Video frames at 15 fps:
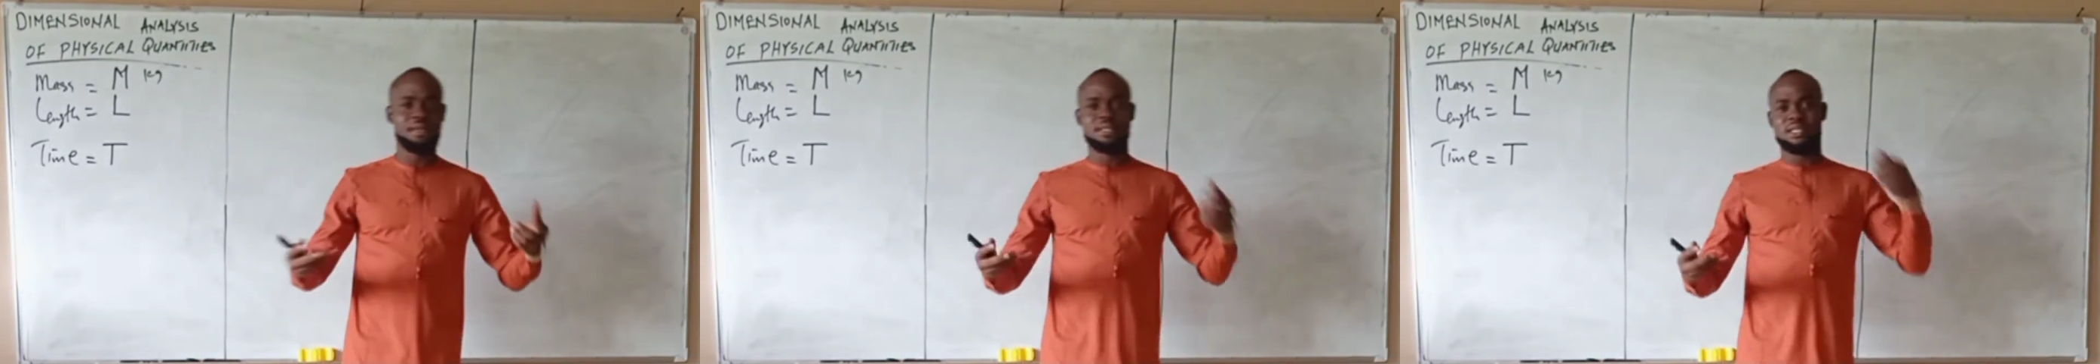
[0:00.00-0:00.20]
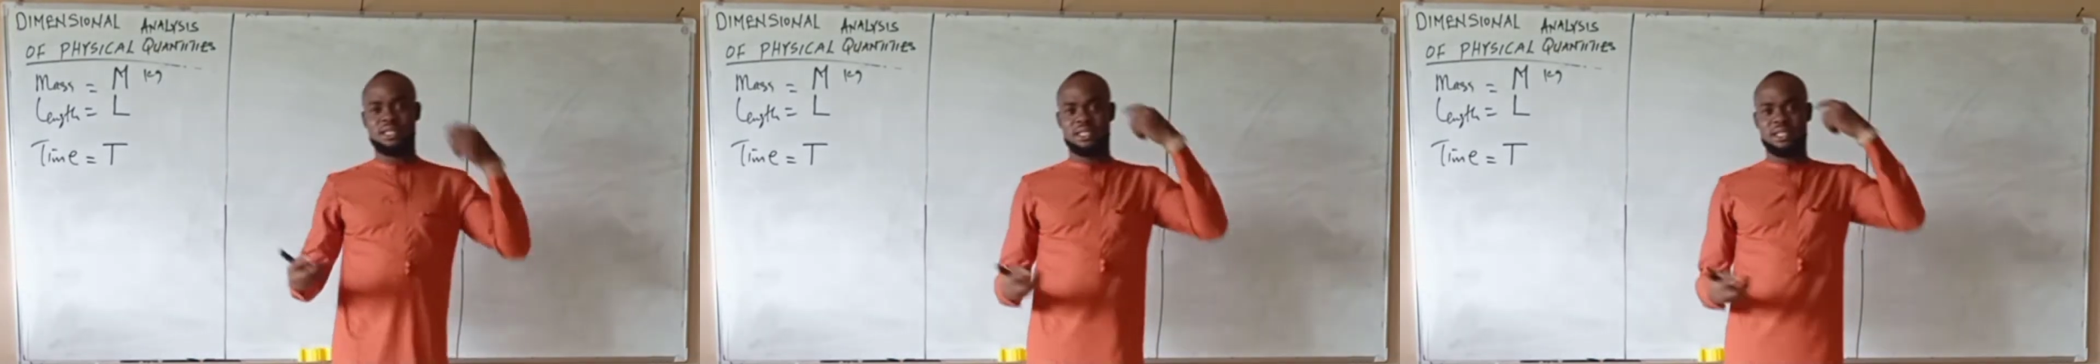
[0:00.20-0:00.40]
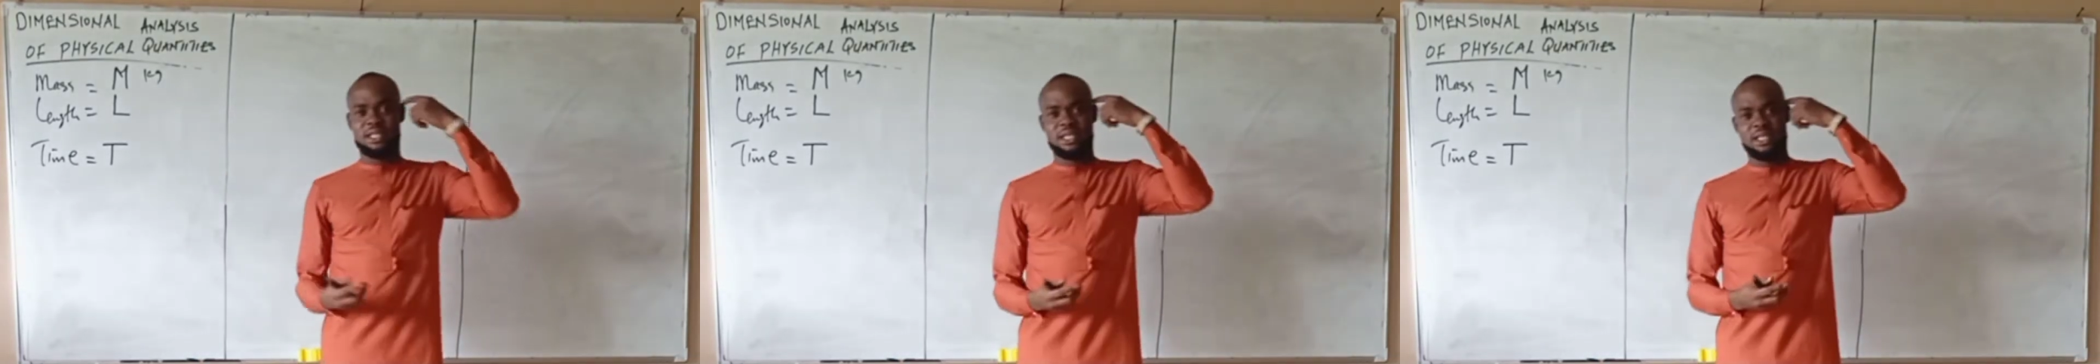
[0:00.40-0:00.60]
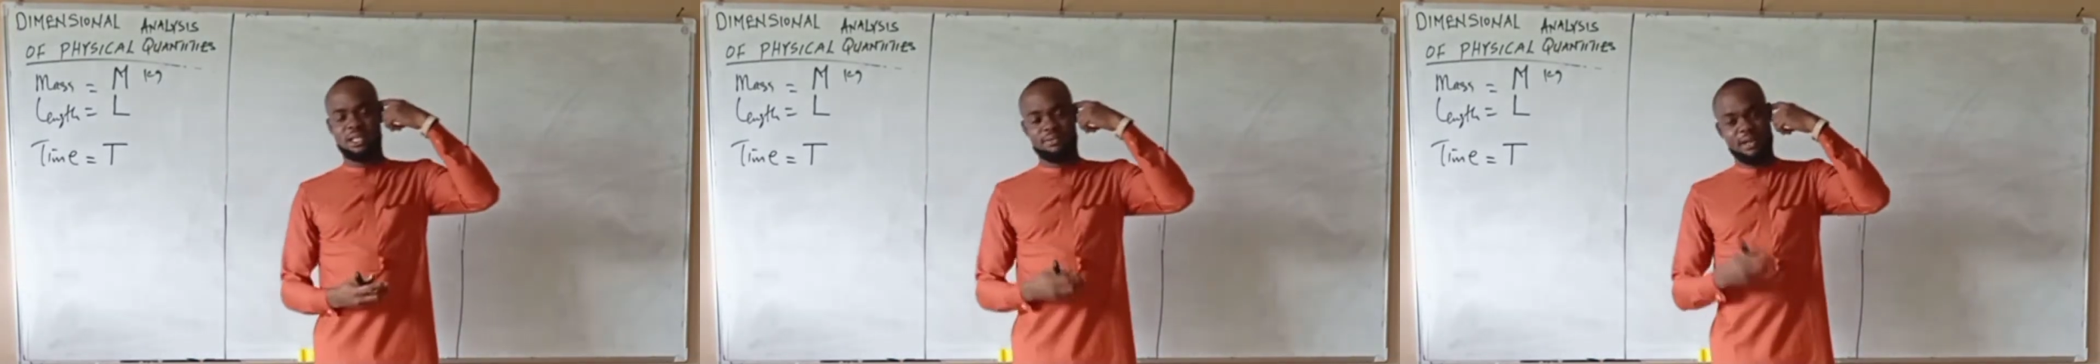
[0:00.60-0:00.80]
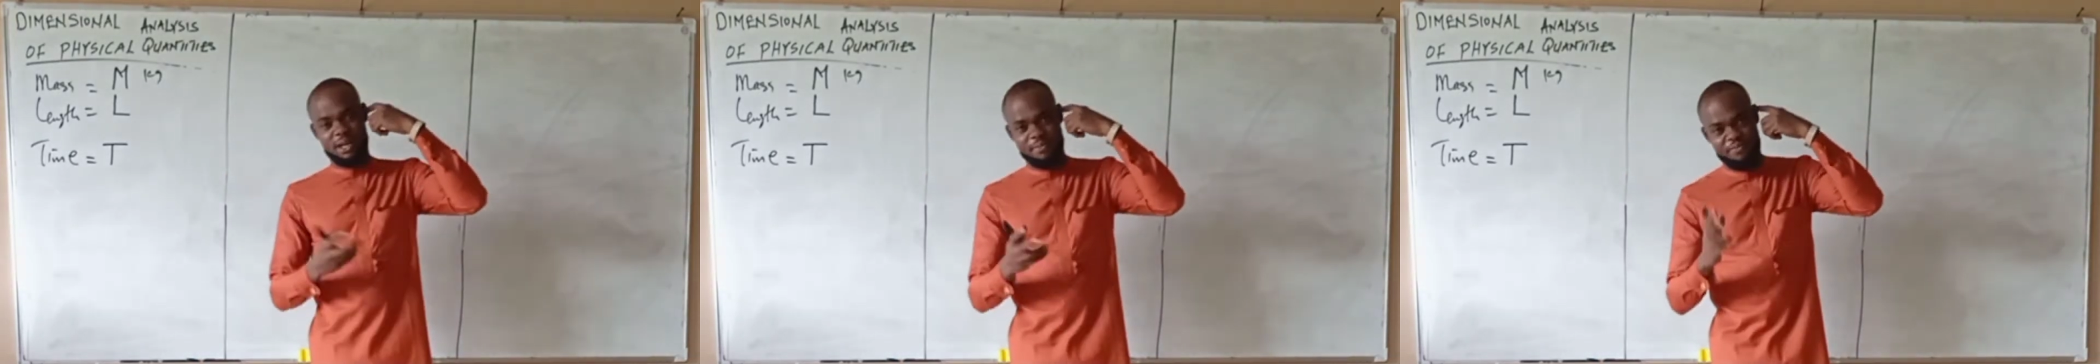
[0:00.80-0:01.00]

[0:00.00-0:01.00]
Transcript: physics. It's very